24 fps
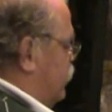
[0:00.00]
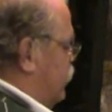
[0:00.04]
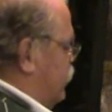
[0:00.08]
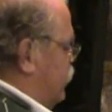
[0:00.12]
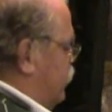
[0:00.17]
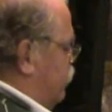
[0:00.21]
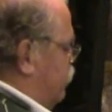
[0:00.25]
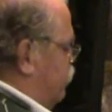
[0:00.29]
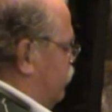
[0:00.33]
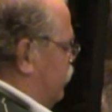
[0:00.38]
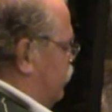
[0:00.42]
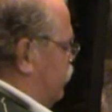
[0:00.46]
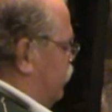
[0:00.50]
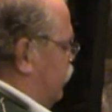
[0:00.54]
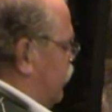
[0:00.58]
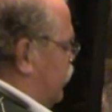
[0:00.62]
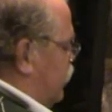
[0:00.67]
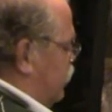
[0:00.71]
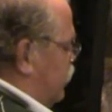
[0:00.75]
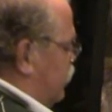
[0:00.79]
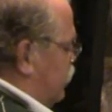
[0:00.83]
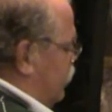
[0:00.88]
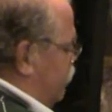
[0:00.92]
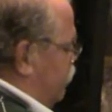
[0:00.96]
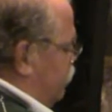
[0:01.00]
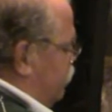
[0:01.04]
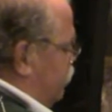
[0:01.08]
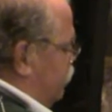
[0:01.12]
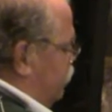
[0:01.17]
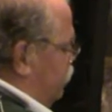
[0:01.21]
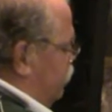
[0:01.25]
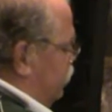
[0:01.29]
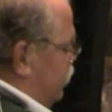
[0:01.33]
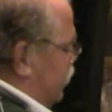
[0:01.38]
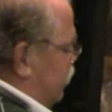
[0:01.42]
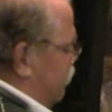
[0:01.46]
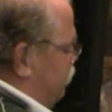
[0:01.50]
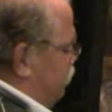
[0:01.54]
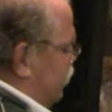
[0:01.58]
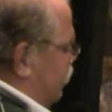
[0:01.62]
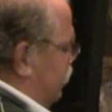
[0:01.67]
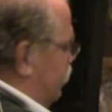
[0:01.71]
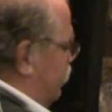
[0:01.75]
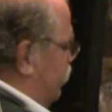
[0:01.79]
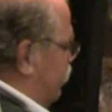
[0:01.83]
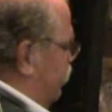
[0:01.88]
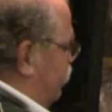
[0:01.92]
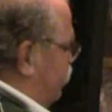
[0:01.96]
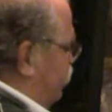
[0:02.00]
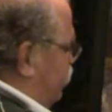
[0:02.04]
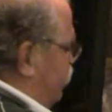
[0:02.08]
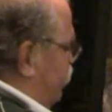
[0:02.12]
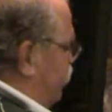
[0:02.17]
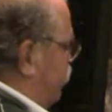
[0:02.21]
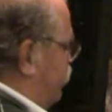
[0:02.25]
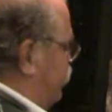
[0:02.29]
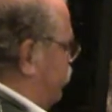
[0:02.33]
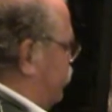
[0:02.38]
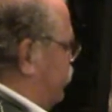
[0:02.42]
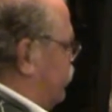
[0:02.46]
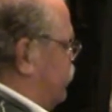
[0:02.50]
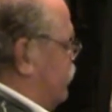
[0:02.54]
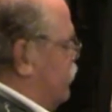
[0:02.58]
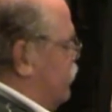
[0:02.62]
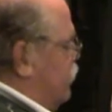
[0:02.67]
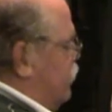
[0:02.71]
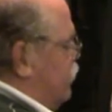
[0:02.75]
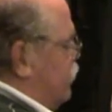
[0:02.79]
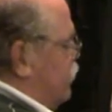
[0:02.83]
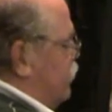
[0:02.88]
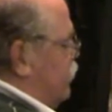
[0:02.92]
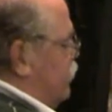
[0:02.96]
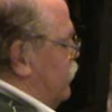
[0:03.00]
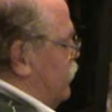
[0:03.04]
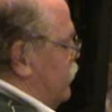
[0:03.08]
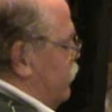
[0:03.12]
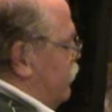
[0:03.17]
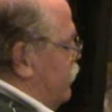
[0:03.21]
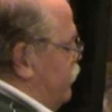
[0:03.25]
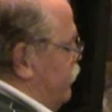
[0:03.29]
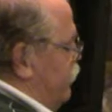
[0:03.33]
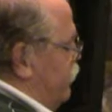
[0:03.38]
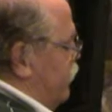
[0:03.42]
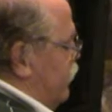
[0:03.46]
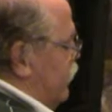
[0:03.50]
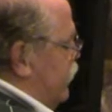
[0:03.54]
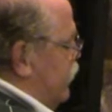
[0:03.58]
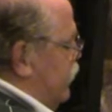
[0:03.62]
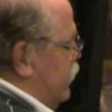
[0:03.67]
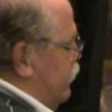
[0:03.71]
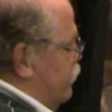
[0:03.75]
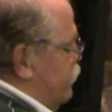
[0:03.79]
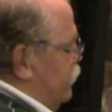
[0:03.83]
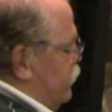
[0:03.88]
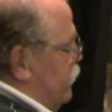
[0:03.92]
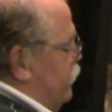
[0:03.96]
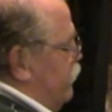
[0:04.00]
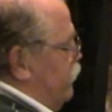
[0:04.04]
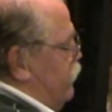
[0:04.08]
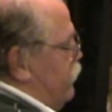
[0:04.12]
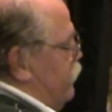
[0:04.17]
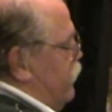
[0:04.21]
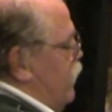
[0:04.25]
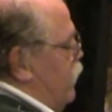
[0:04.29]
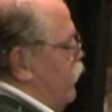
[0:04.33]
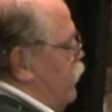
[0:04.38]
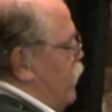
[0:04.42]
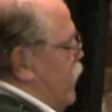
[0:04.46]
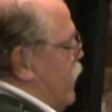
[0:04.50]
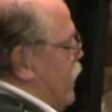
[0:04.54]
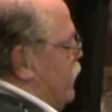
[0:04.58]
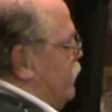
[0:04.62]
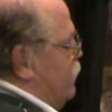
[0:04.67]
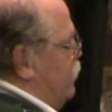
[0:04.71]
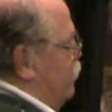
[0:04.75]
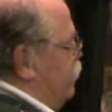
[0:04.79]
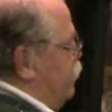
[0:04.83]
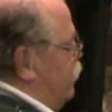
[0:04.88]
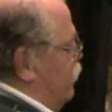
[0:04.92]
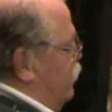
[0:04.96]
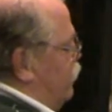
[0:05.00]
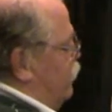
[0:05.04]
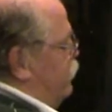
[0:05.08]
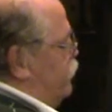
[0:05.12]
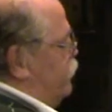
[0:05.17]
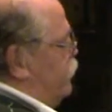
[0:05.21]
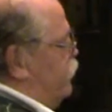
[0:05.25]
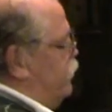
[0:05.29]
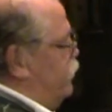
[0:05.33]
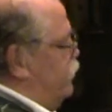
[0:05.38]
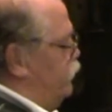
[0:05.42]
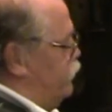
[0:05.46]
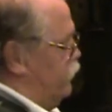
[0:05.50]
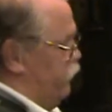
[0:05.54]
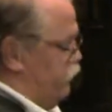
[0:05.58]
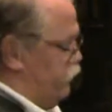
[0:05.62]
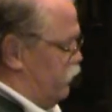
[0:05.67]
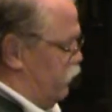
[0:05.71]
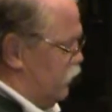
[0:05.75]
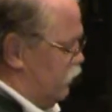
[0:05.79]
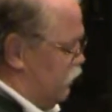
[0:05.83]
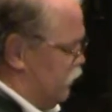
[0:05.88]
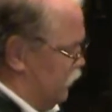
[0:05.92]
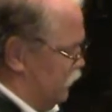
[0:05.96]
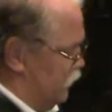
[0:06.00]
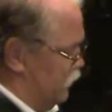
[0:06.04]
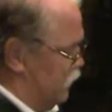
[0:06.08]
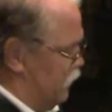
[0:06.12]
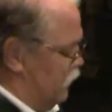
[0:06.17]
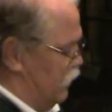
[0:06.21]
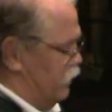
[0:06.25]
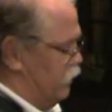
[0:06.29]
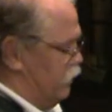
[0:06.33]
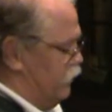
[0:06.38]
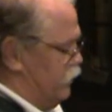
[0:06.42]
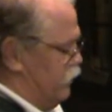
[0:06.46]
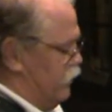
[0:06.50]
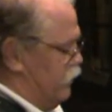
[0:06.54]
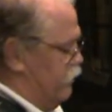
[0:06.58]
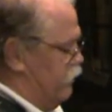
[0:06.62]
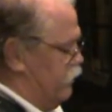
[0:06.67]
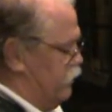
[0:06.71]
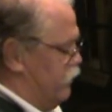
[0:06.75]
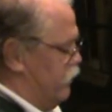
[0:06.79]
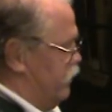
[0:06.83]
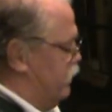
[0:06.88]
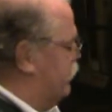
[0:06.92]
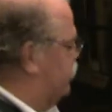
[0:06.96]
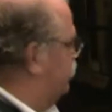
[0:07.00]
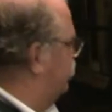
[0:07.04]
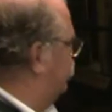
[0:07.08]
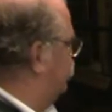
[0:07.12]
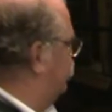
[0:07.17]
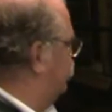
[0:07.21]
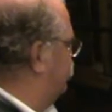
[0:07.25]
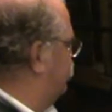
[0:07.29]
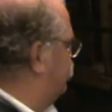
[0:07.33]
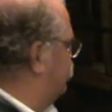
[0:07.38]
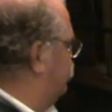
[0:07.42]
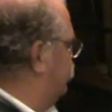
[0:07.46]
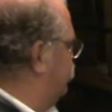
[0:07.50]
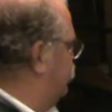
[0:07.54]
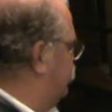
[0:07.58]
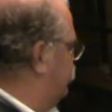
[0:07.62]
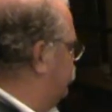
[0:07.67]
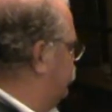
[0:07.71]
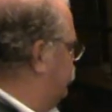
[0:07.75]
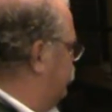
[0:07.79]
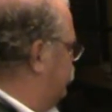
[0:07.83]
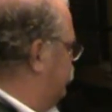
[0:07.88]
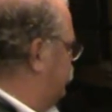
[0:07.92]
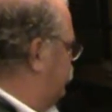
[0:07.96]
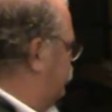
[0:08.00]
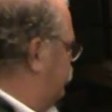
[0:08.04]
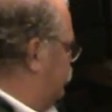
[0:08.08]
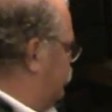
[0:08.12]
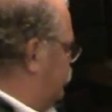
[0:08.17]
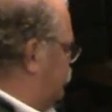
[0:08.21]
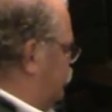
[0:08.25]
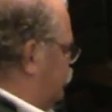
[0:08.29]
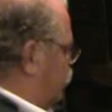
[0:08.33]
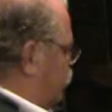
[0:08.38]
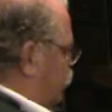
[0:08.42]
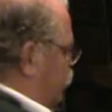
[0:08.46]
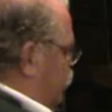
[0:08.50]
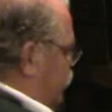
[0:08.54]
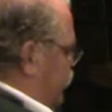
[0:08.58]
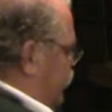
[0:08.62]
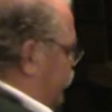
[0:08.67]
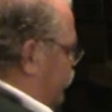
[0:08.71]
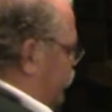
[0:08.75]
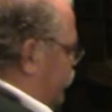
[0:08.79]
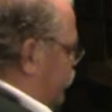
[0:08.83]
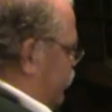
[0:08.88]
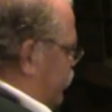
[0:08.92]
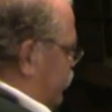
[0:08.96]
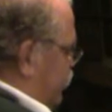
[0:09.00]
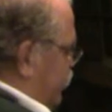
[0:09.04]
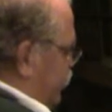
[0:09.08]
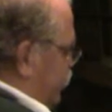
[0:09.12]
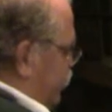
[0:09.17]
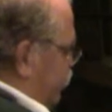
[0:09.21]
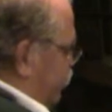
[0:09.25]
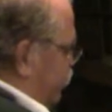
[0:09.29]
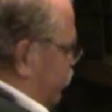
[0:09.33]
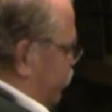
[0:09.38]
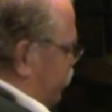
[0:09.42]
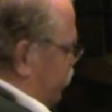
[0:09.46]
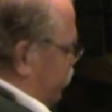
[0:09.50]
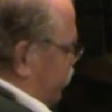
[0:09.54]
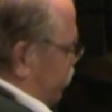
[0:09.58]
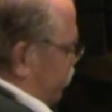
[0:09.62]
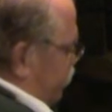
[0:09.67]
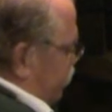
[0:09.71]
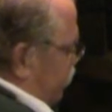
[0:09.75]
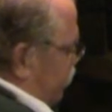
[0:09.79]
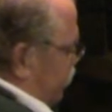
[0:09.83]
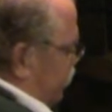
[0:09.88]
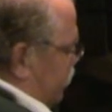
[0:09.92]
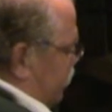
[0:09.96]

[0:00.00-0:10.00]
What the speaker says: Cover my block up a little bit, put them under the water. The fish, we'll leave some of that white to show through when we start cutting colors into it. A little more red into this, and so just